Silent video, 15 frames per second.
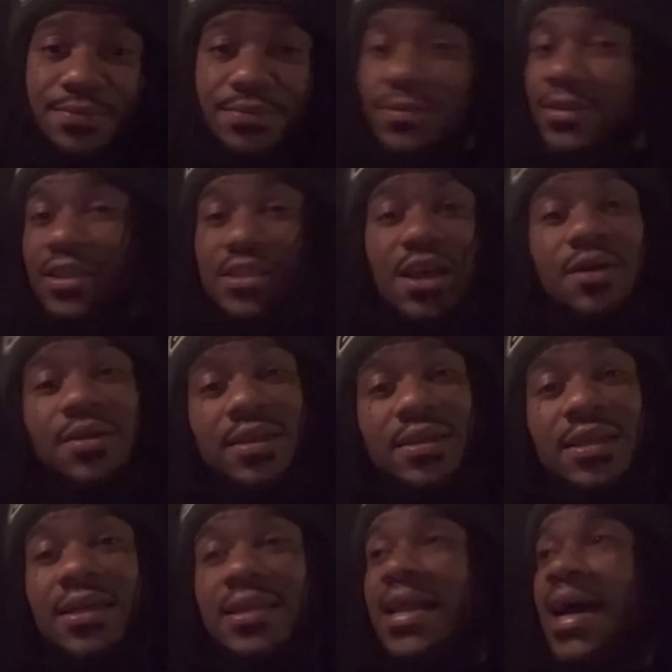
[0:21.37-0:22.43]
That's all he
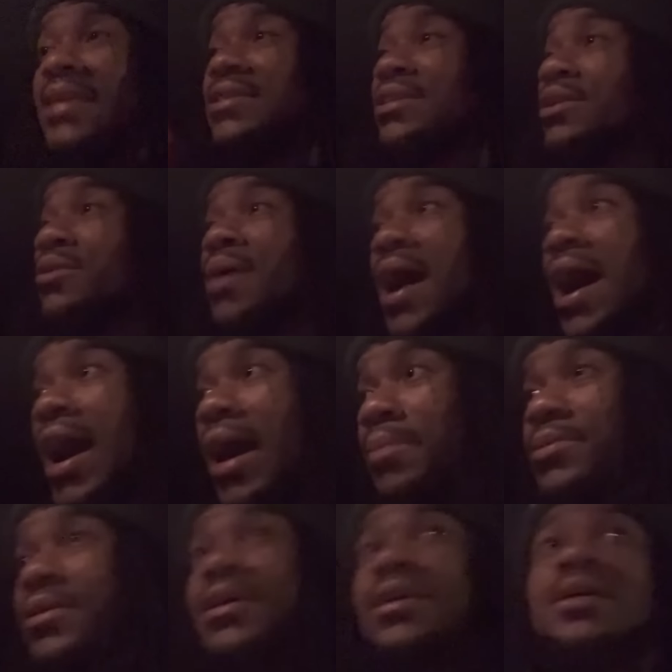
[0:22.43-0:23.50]
did. Not to no
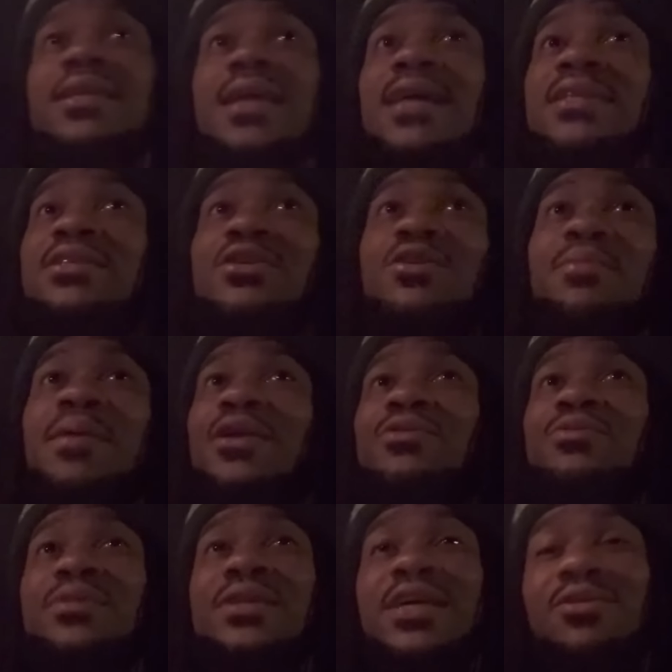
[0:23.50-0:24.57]
ops, not to nobody who
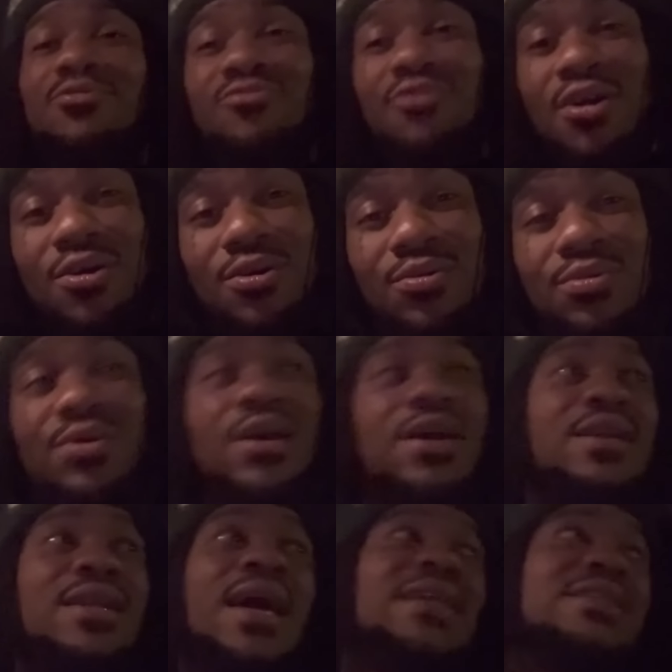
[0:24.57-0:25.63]
did him wrong,
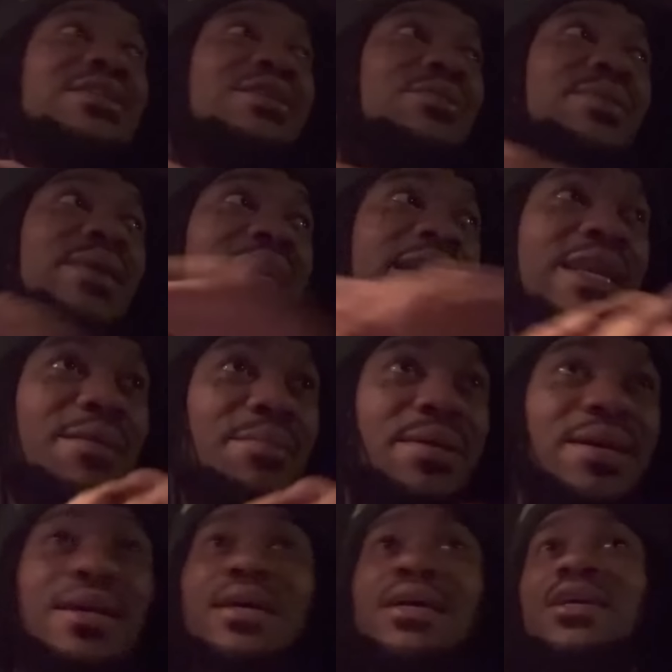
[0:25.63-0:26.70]
not to no
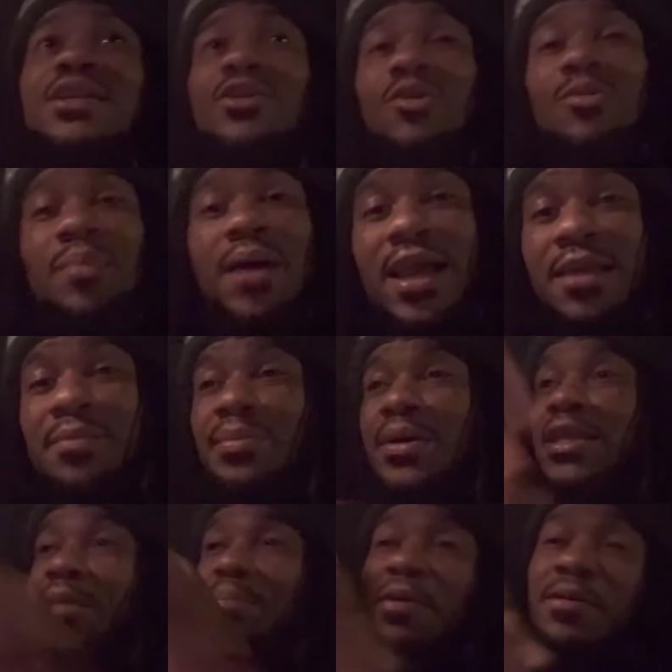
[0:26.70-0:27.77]
enemy, nobody but
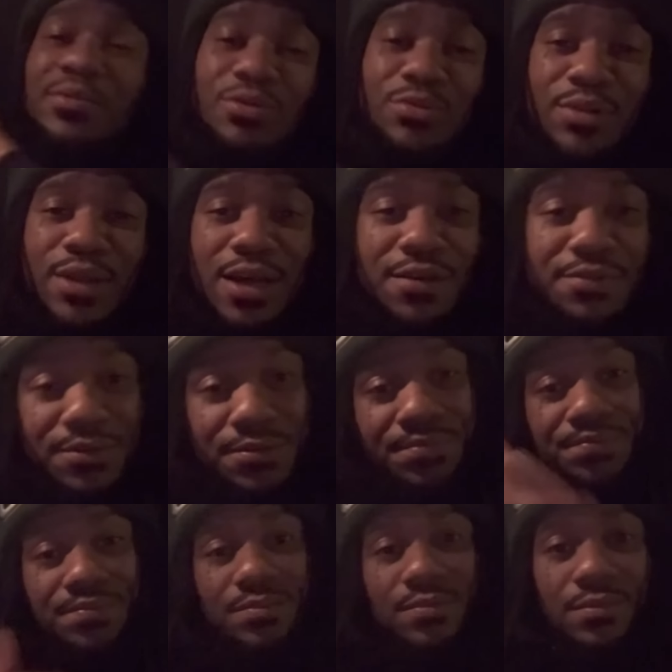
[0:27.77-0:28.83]
the people who love him.
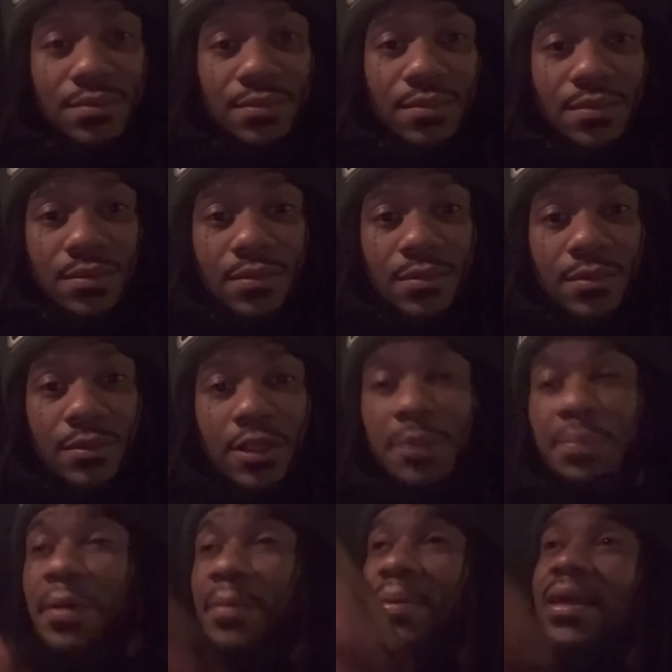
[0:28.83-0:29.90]
The
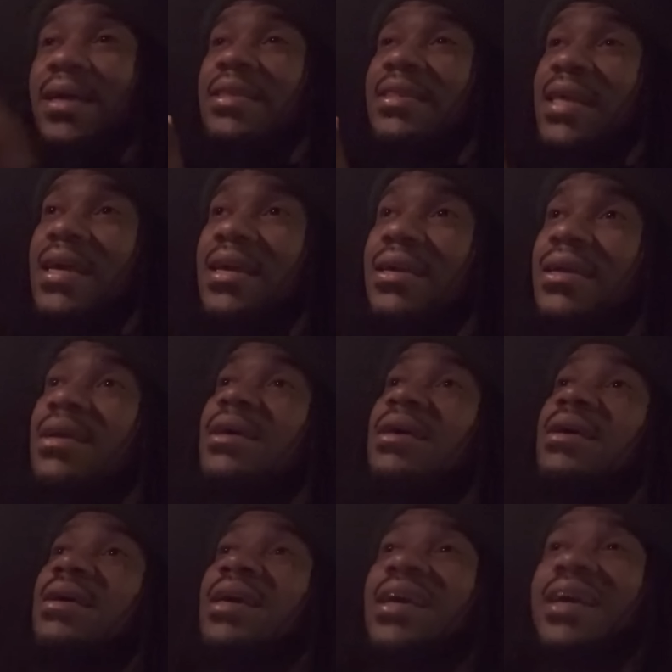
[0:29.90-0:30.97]
people that think
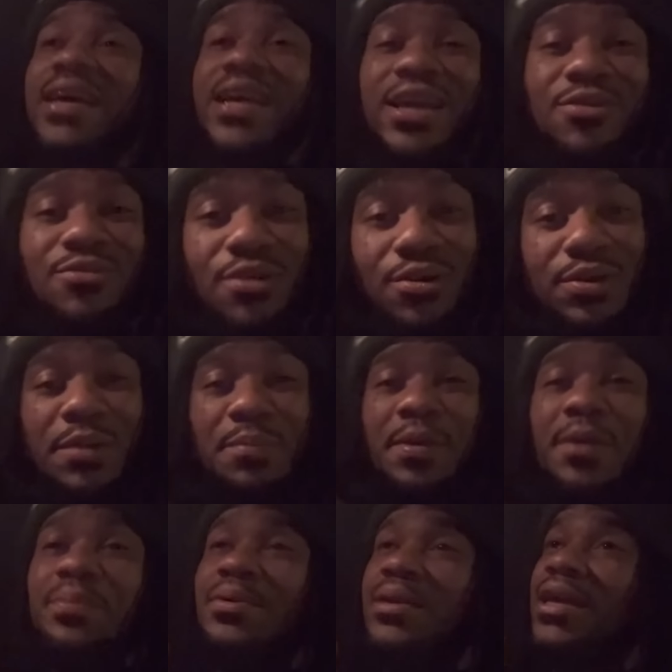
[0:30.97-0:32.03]
he a hero, the
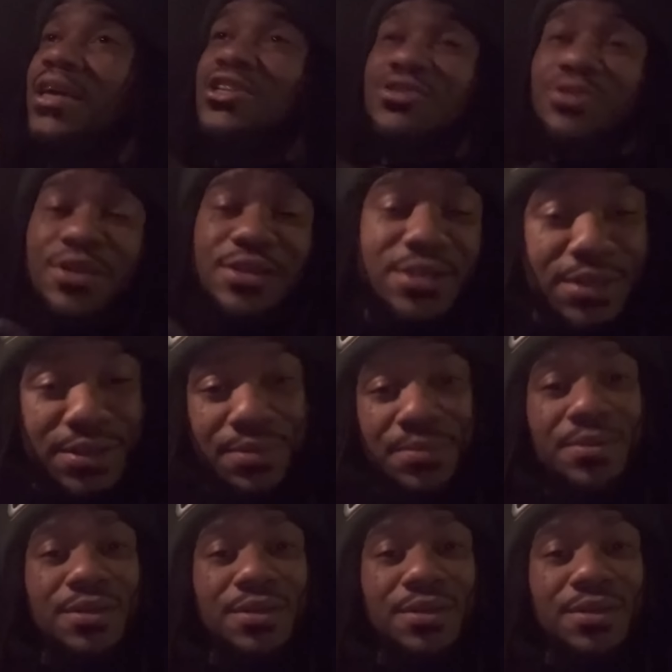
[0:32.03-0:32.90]
people that trust him.